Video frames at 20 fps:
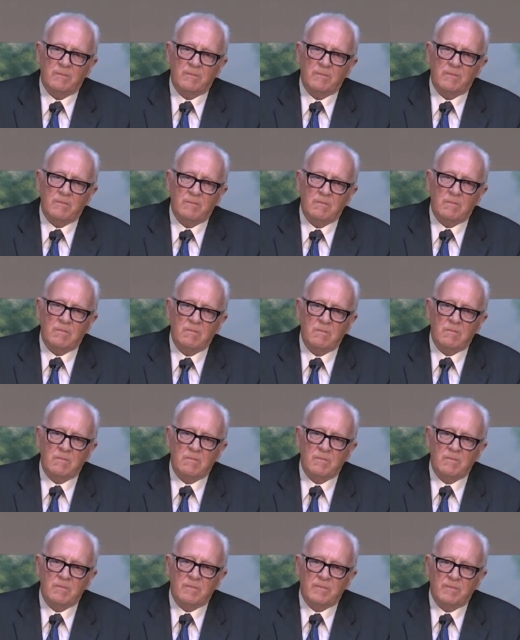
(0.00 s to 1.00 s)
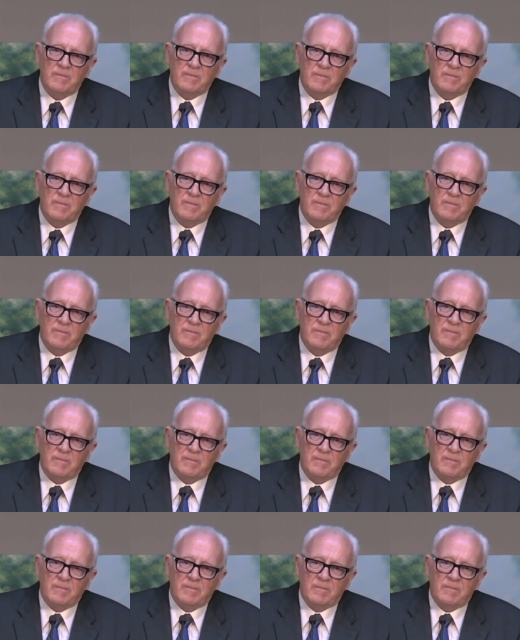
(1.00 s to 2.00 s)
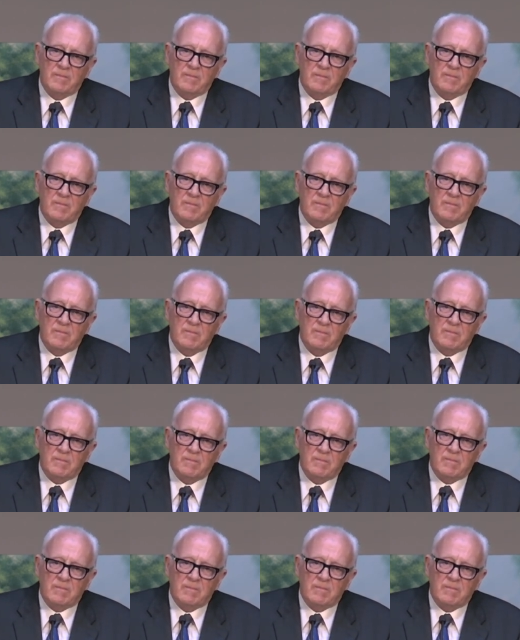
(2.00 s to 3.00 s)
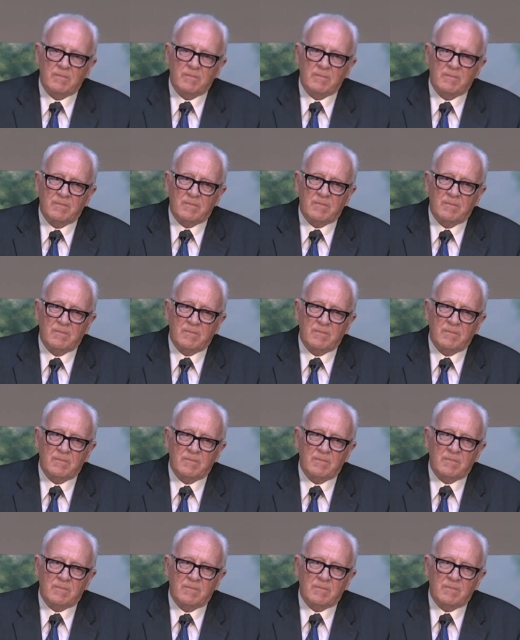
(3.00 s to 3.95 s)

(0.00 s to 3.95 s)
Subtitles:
Nobody speaks.